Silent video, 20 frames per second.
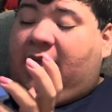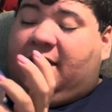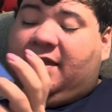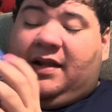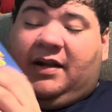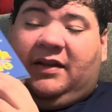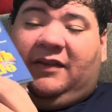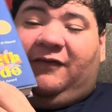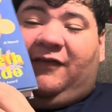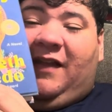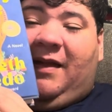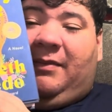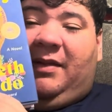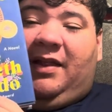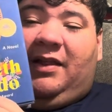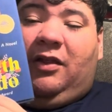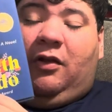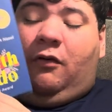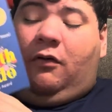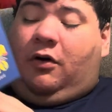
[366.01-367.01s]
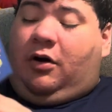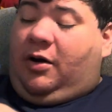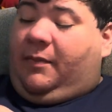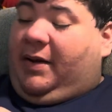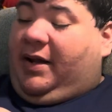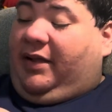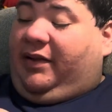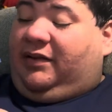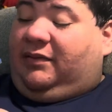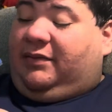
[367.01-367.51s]
That is Family Lore
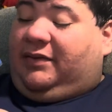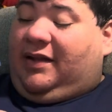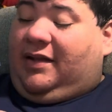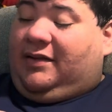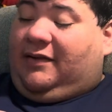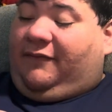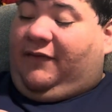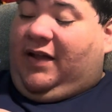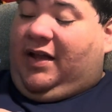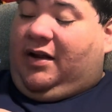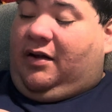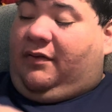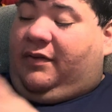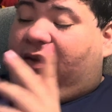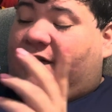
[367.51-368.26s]
by Elizabeth Azevedo.